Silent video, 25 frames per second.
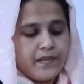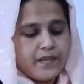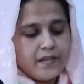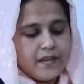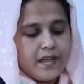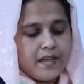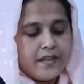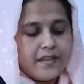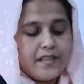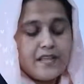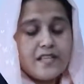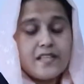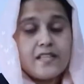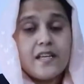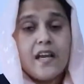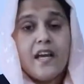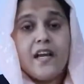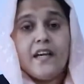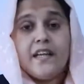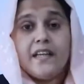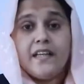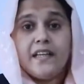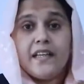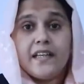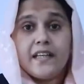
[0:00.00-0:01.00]
That is,
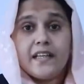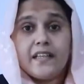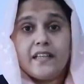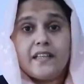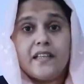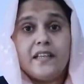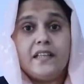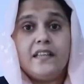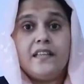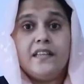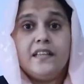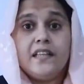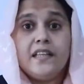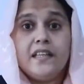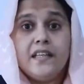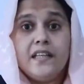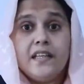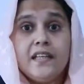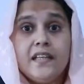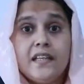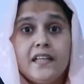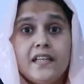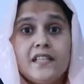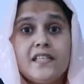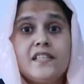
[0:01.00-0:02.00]
tick the
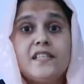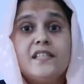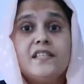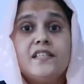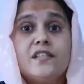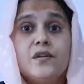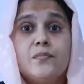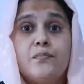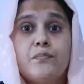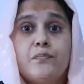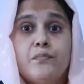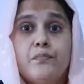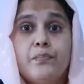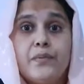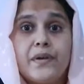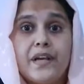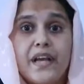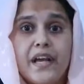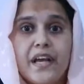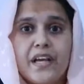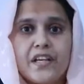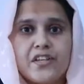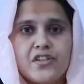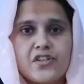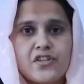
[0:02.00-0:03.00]
thinnest
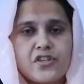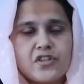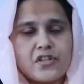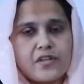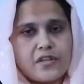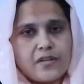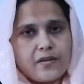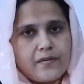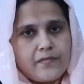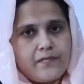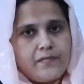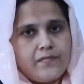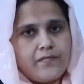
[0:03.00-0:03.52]
brush.